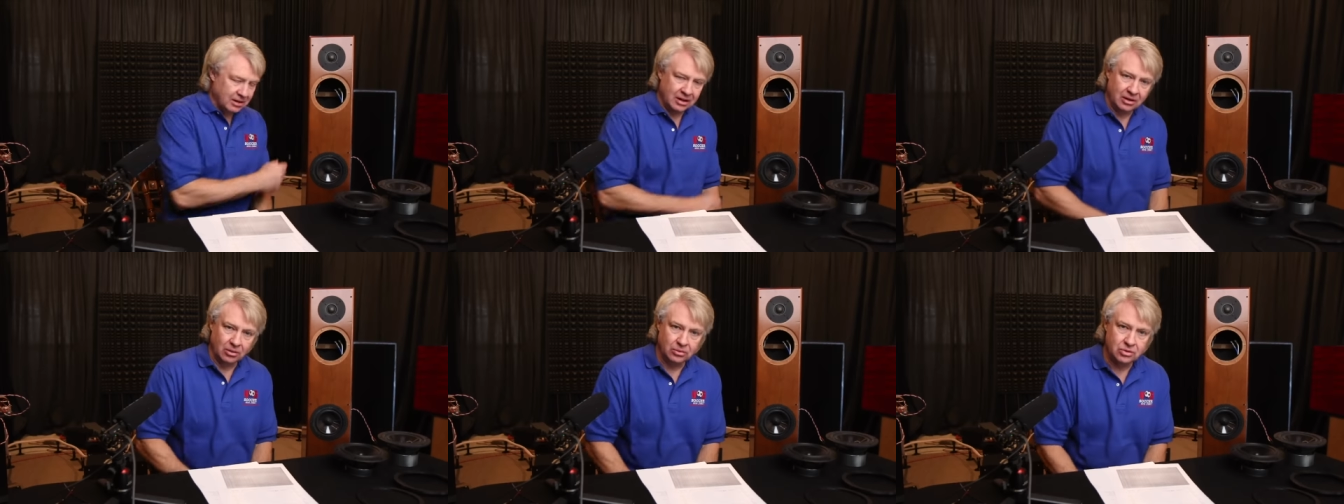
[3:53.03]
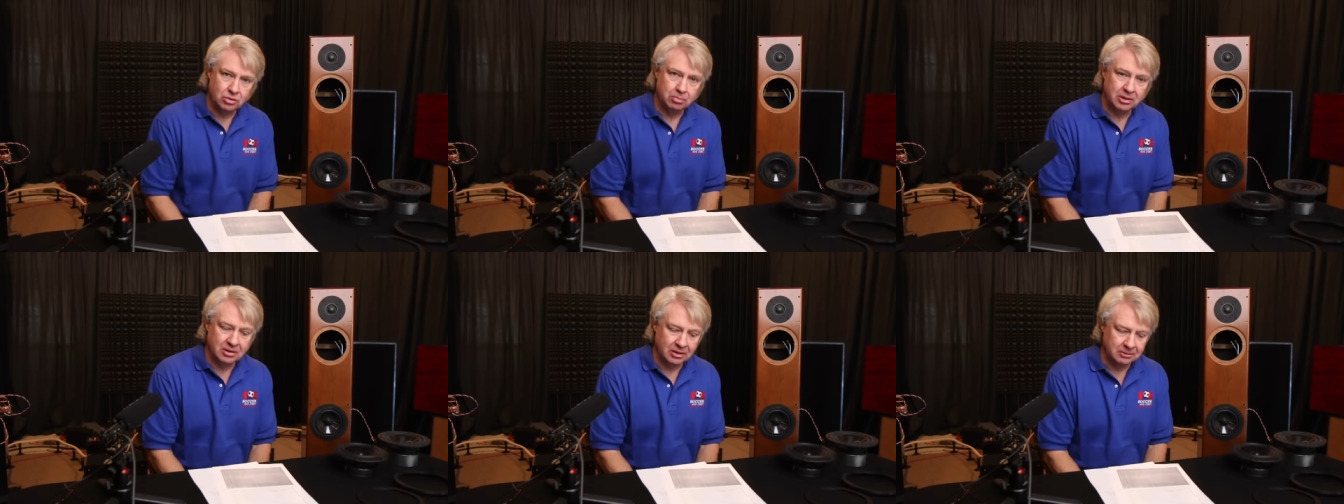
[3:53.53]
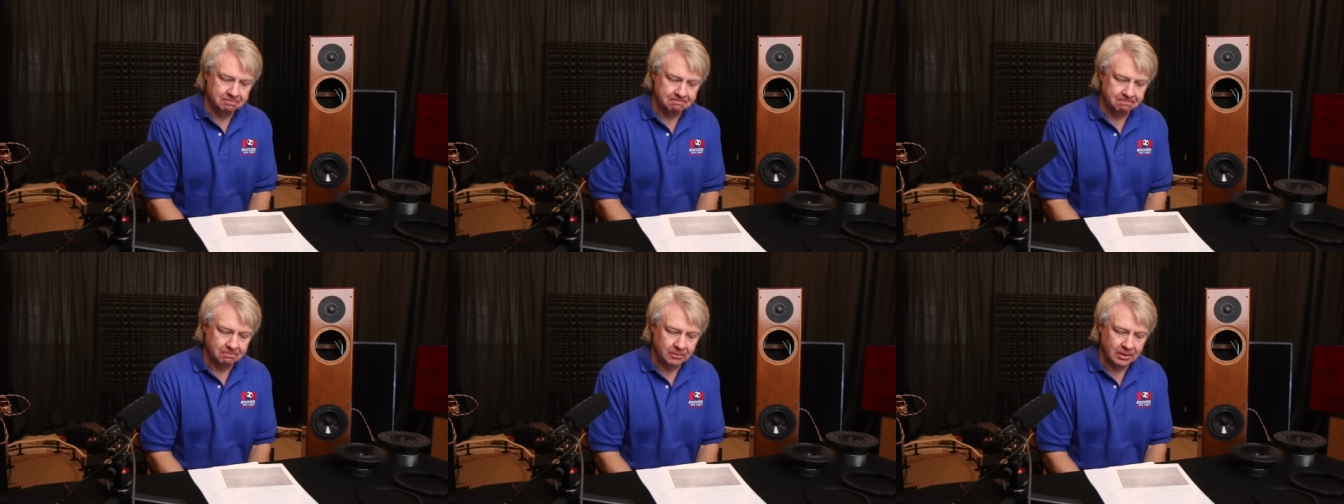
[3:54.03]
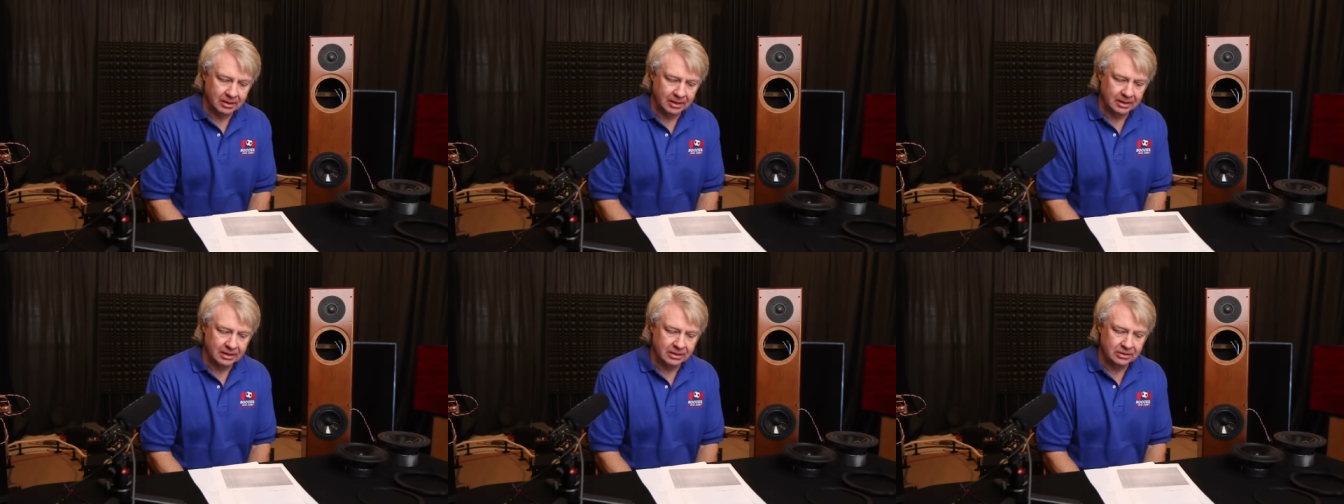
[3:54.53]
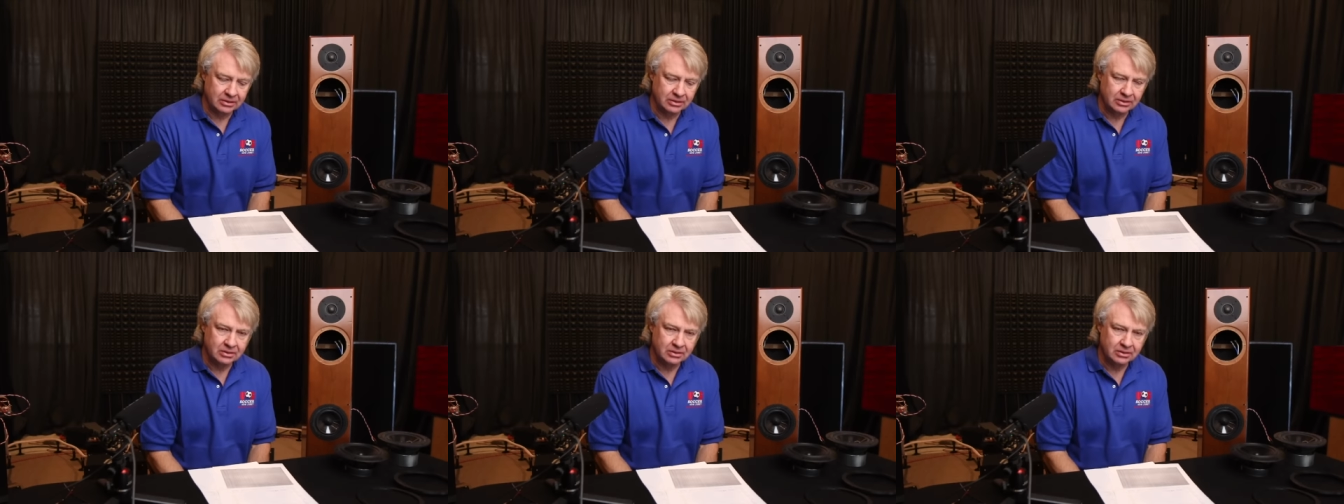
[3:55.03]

an old speaker and